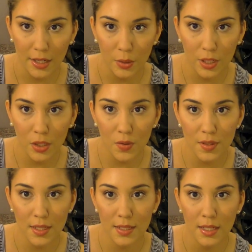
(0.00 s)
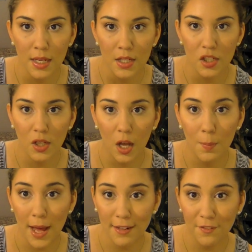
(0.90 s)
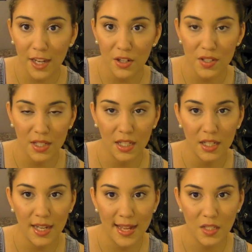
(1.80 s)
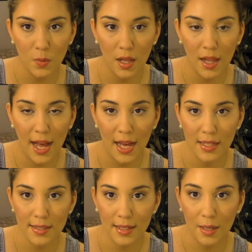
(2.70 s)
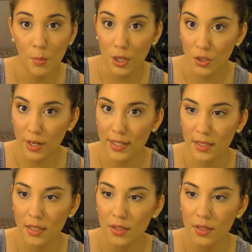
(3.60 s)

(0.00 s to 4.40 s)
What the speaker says: You can use this to help mattify your skin as well as moisturize it.